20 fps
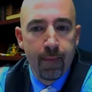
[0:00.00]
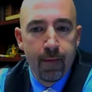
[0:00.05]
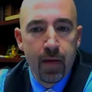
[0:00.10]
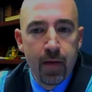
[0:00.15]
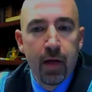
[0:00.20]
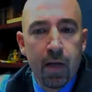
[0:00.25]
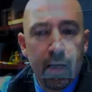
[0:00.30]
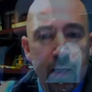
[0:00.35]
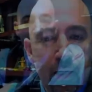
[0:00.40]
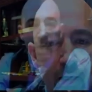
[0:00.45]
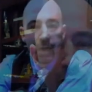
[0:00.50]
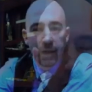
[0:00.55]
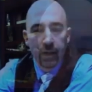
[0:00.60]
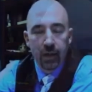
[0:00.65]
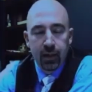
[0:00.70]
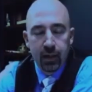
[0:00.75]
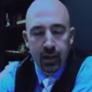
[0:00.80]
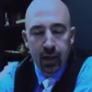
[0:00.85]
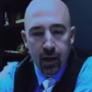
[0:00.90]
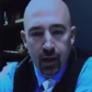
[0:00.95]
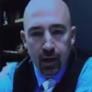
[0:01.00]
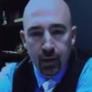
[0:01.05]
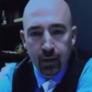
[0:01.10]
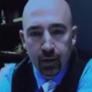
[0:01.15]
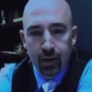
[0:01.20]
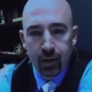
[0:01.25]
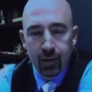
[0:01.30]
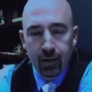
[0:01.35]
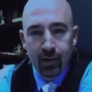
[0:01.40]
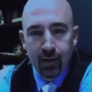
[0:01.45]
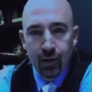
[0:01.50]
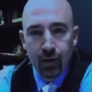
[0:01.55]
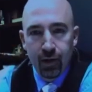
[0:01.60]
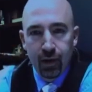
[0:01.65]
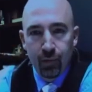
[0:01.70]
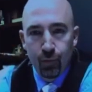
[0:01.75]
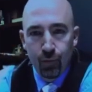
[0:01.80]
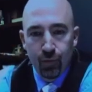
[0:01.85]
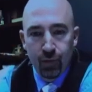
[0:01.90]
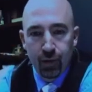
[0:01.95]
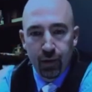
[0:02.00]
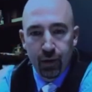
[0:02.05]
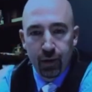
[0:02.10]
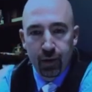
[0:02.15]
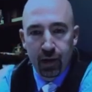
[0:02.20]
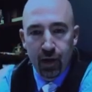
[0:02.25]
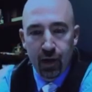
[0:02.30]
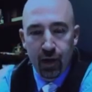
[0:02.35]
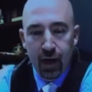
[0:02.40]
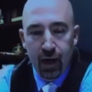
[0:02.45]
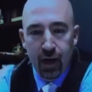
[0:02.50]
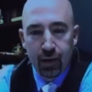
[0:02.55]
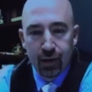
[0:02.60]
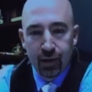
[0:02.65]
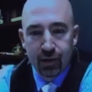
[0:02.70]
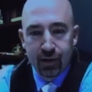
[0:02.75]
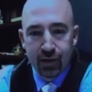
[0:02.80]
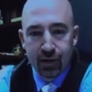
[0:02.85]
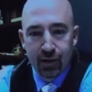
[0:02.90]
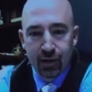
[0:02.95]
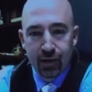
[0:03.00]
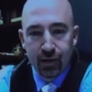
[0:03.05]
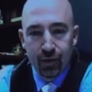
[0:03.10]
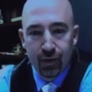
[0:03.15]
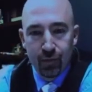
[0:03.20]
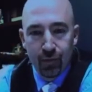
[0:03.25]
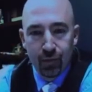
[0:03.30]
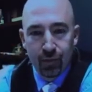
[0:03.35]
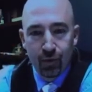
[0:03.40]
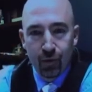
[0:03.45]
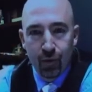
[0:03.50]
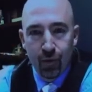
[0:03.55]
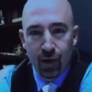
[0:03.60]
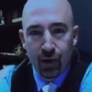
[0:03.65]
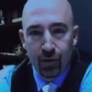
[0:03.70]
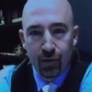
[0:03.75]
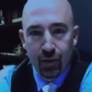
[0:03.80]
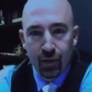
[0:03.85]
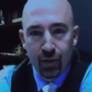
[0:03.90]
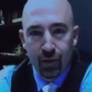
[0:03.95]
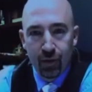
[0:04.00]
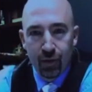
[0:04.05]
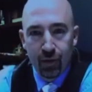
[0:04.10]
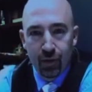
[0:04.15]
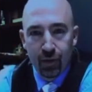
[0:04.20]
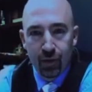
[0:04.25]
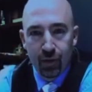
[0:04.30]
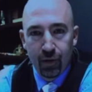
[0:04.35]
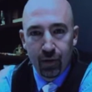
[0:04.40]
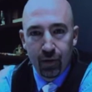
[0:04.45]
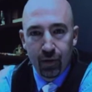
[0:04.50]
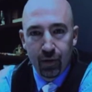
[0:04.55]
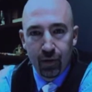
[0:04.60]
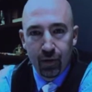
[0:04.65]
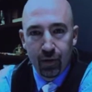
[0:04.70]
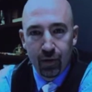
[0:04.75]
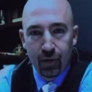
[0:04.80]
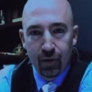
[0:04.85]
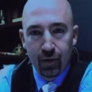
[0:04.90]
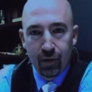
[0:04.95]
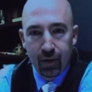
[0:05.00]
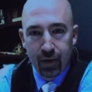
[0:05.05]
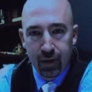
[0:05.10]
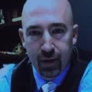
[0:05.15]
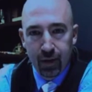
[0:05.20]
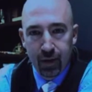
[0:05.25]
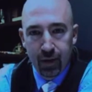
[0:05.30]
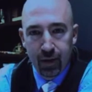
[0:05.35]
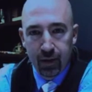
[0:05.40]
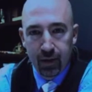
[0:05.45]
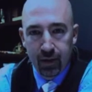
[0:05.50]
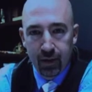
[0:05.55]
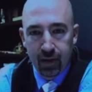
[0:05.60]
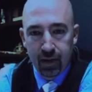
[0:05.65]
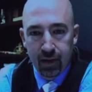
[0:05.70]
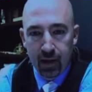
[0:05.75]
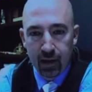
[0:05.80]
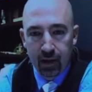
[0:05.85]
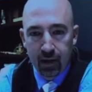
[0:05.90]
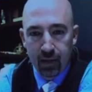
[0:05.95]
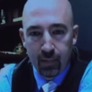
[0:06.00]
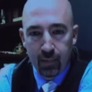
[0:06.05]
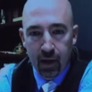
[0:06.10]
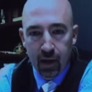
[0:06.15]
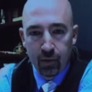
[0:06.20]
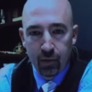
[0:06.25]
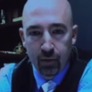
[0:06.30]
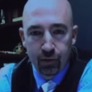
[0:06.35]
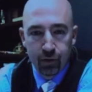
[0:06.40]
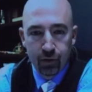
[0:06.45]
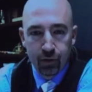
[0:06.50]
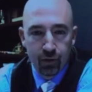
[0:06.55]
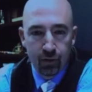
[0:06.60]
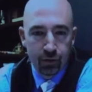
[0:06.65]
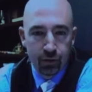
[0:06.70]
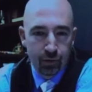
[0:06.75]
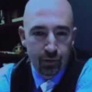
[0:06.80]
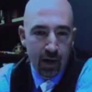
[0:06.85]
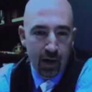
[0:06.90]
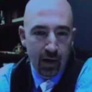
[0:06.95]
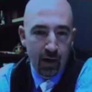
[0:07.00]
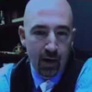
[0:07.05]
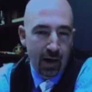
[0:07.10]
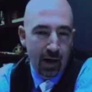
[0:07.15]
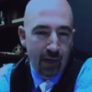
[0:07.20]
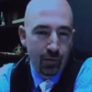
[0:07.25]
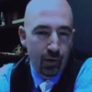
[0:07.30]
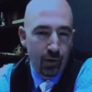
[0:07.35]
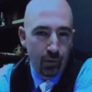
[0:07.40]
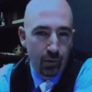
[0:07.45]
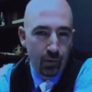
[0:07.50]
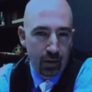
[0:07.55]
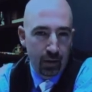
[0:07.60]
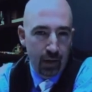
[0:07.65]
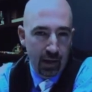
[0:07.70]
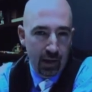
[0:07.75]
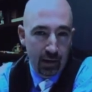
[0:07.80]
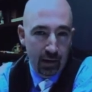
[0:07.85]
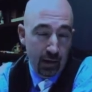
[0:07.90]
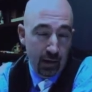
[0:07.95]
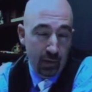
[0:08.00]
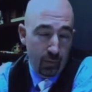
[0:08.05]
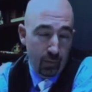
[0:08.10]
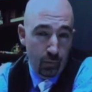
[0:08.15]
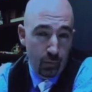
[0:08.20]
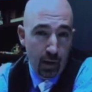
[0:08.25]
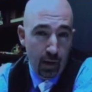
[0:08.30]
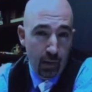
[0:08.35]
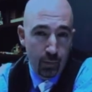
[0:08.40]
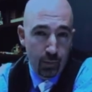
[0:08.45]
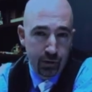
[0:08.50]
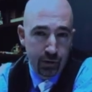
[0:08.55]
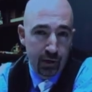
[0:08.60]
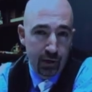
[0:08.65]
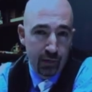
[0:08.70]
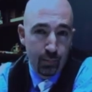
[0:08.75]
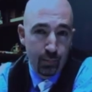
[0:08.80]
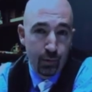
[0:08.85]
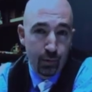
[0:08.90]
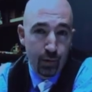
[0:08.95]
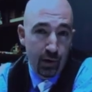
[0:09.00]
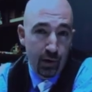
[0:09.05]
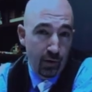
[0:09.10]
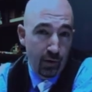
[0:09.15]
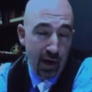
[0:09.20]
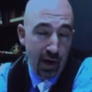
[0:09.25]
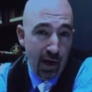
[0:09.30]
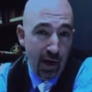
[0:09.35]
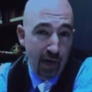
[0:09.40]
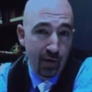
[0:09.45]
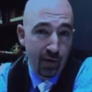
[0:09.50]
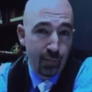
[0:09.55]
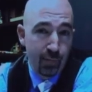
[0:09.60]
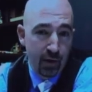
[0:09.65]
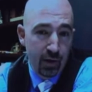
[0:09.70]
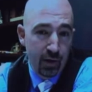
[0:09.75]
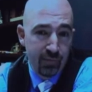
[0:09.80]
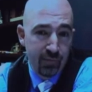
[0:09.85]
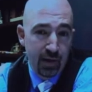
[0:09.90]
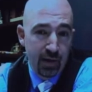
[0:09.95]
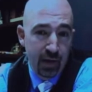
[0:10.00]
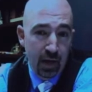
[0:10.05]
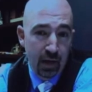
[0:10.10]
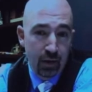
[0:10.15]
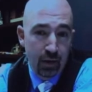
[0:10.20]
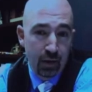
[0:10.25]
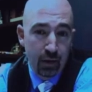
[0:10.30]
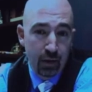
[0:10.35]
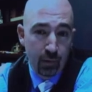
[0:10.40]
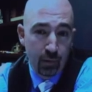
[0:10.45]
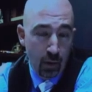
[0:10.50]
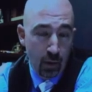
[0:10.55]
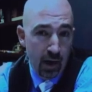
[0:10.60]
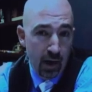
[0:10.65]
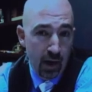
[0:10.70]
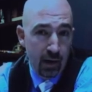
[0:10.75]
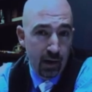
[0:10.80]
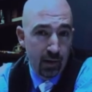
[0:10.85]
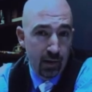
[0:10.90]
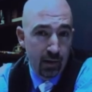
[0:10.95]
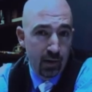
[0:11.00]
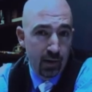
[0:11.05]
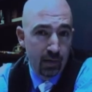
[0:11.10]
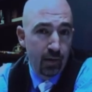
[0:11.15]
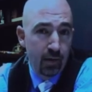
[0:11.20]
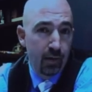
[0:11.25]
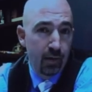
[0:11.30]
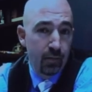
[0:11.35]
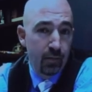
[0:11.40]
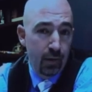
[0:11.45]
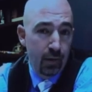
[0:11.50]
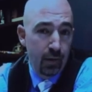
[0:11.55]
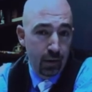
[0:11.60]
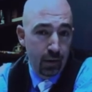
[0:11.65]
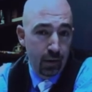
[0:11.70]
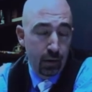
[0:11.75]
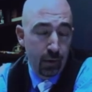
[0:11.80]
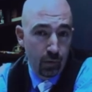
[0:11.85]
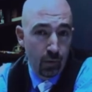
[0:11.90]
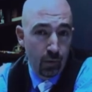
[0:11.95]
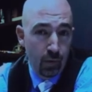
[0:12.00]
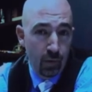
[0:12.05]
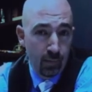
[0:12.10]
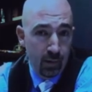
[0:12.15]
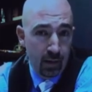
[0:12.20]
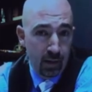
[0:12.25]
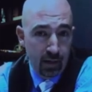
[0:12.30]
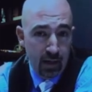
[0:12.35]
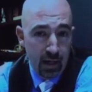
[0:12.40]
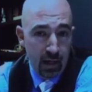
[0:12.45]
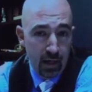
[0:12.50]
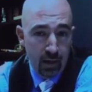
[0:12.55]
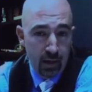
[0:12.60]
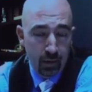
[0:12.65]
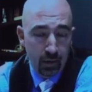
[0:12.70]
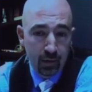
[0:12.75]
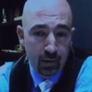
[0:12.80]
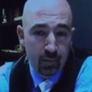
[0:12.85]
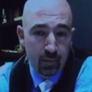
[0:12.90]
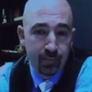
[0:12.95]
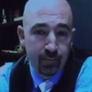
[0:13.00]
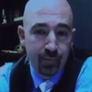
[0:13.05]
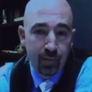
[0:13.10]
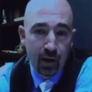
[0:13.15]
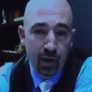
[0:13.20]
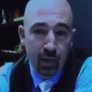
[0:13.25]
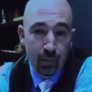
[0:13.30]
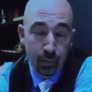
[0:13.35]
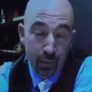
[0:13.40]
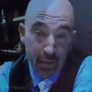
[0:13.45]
He does. Now, he's kind of hesitant to go out and say that, but you may see that come out during the trial. I don't know exactly how much input he'll have, but if he has his way, this is going to be the case. I'm skeptical that will